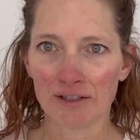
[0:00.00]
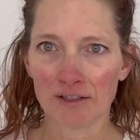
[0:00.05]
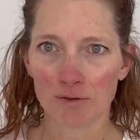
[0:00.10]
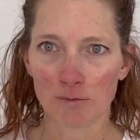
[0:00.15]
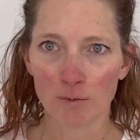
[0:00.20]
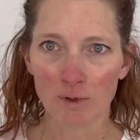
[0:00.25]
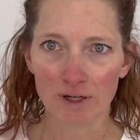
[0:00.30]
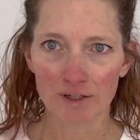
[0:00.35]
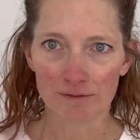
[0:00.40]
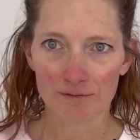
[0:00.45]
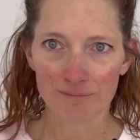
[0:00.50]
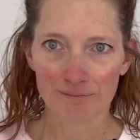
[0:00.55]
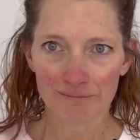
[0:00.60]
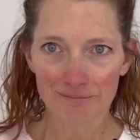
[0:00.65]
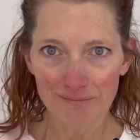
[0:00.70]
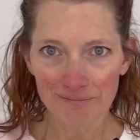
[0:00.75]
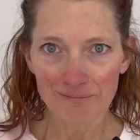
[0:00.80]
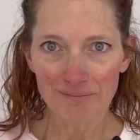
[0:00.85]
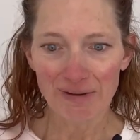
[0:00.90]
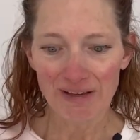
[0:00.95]
what
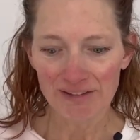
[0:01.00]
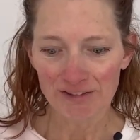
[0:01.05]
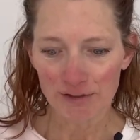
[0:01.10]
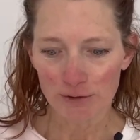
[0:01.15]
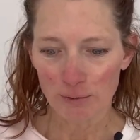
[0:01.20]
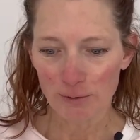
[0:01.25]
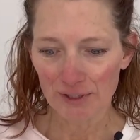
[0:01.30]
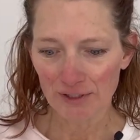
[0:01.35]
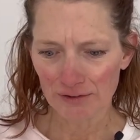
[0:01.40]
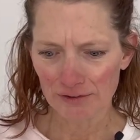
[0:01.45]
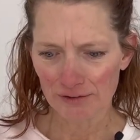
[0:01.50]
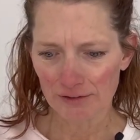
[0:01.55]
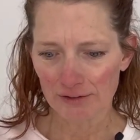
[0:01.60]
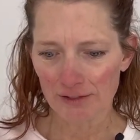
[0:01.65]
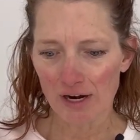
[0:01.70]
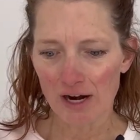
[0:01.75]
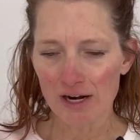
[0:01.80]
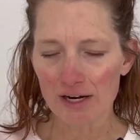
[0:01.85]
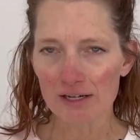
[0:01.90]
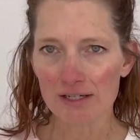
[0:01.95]
best oils there
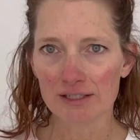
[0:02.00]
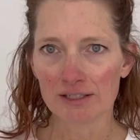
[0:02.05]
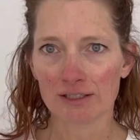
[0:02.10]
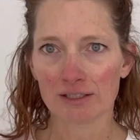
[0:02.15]
are,